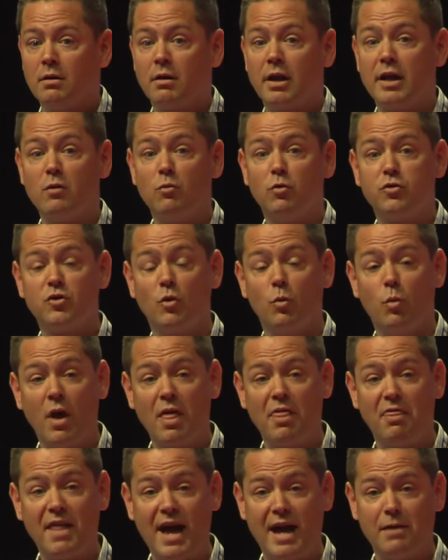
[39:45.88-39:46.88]
Right? And so
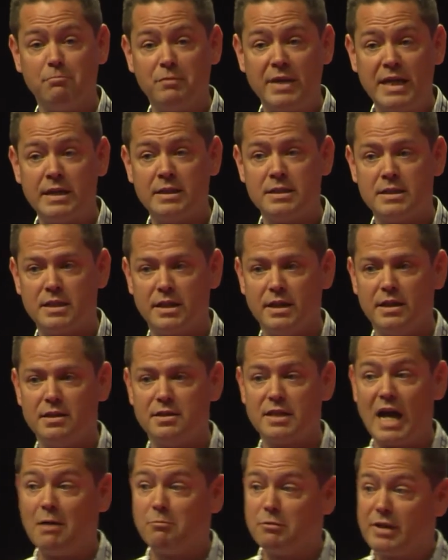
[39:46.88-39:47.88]
what that means
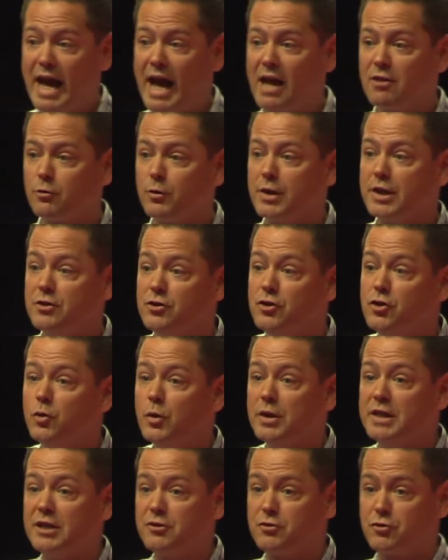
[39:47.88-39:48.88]
is I'm gathering
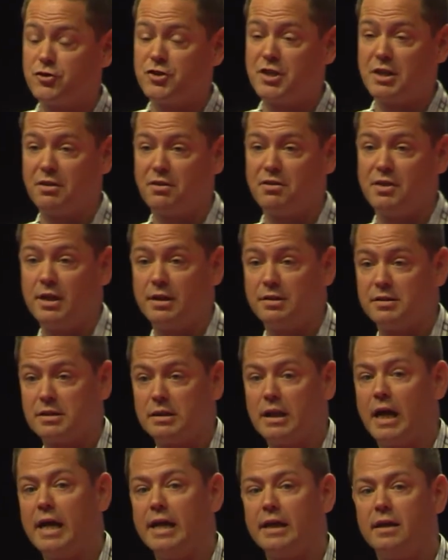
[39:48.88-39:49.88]
new and interesting things
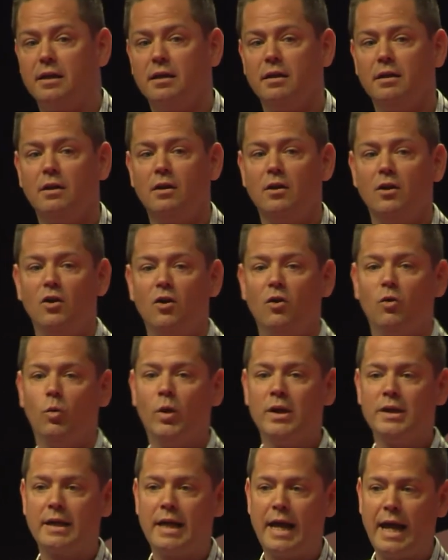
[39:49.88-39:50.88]
like,
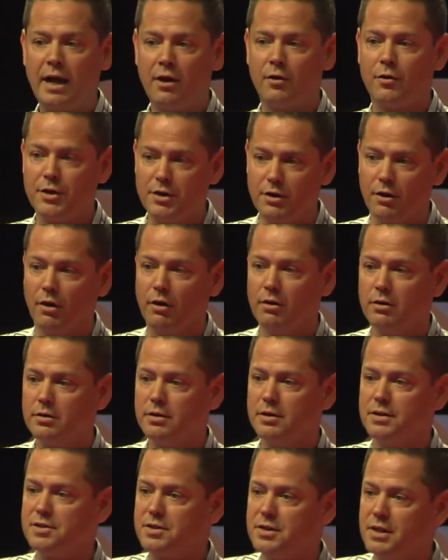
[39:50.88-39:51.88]
what carrier
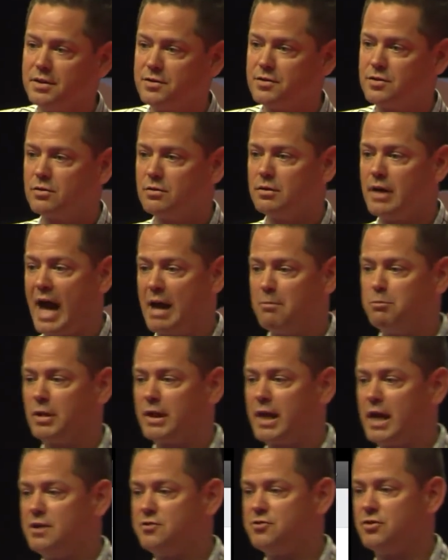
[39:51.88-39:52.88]
is this
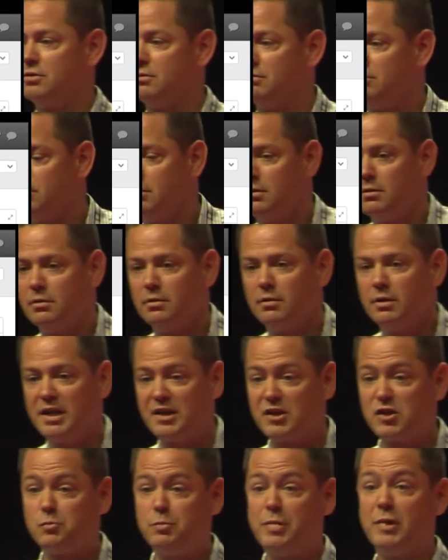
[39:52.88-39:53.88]
application
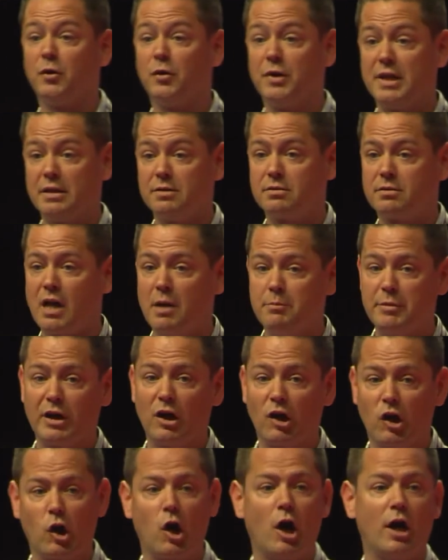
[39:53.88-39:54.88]
experience
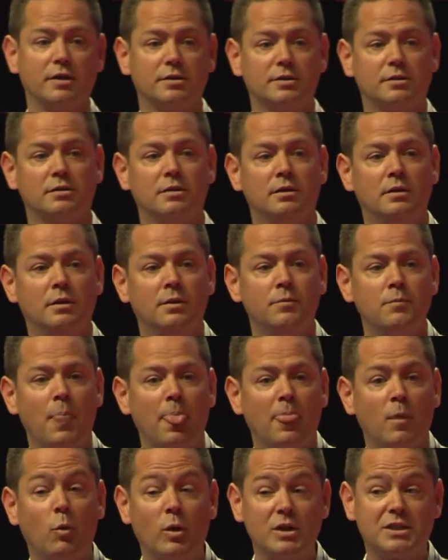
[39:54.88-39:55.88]
coming across?
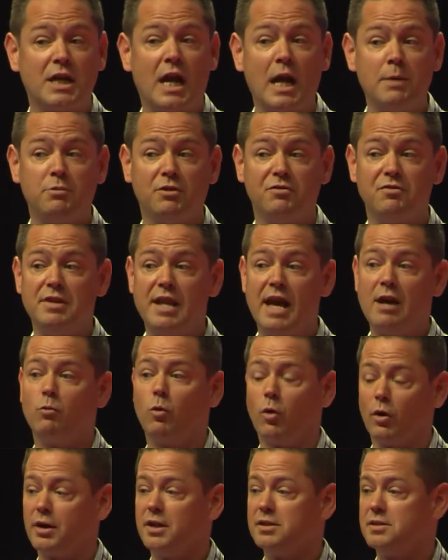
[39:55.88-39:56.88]
What type of
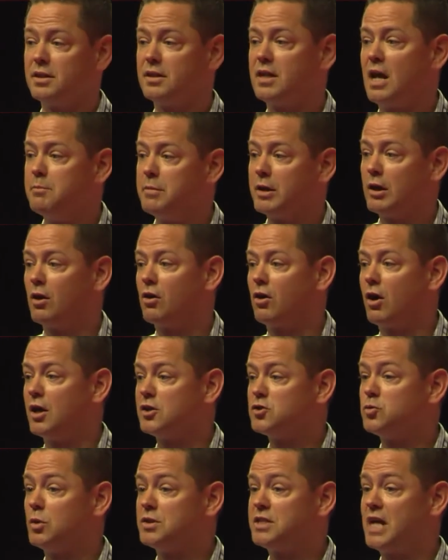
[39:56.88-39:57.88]
network is it coming
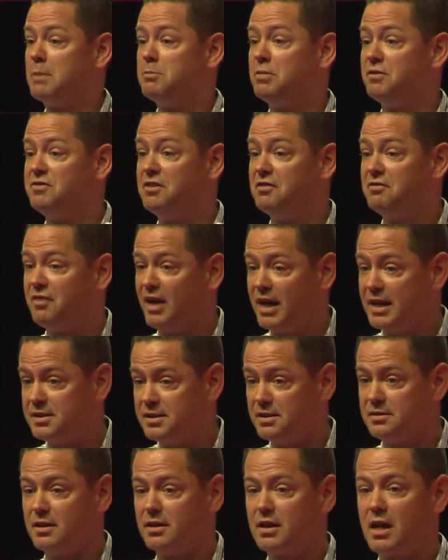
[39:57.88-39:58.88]
across? What type of
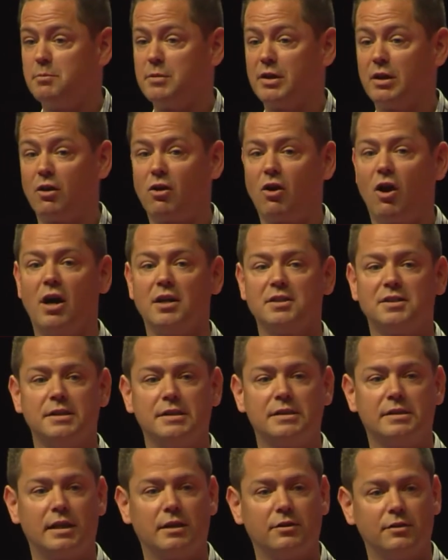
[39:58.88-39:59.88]
device is it coming across,
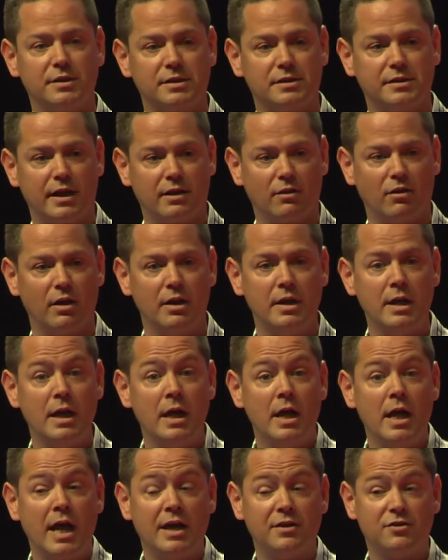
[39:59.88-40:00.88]
et cetera, et cetera.
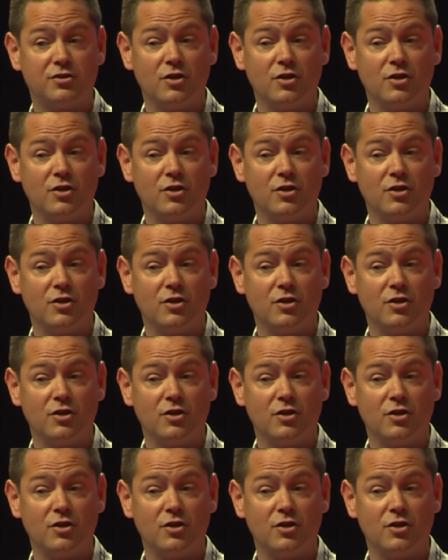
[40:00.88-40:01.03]
And